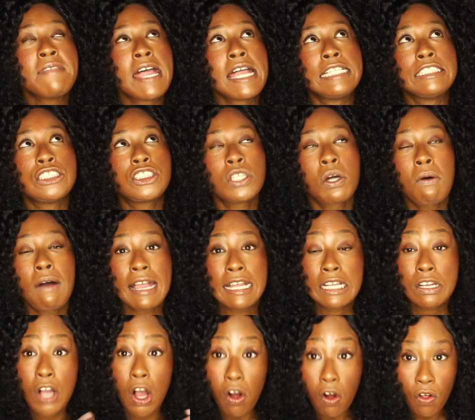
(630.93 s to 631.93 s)
And so
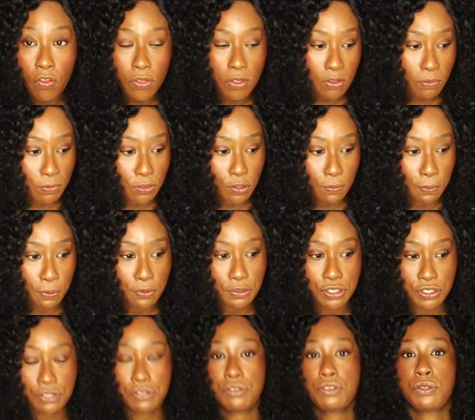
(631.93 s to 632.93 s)
I called the
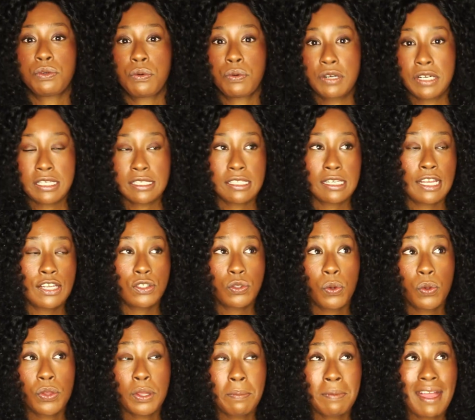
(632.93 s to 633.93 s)
Parisian authorities and I
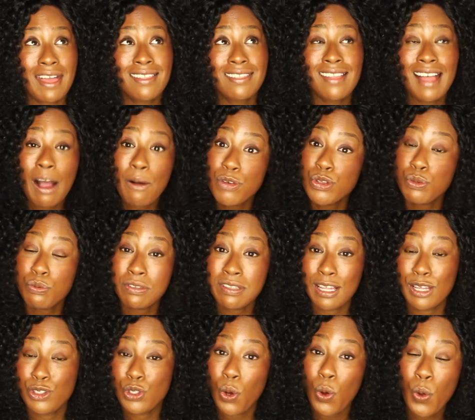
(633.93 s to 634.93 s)
told them, and that was when
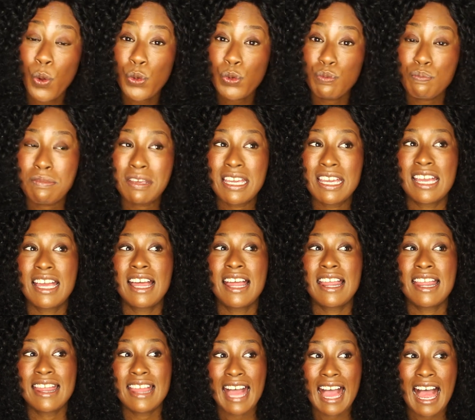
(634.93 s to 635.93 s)
they told me
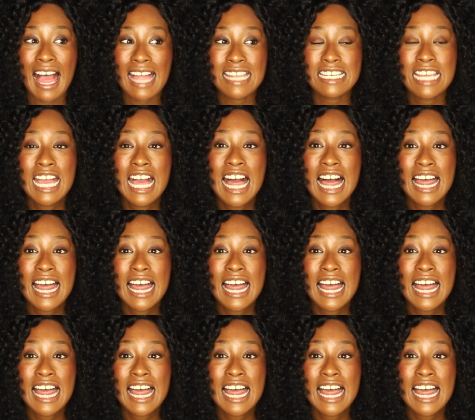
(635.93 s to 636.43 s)
that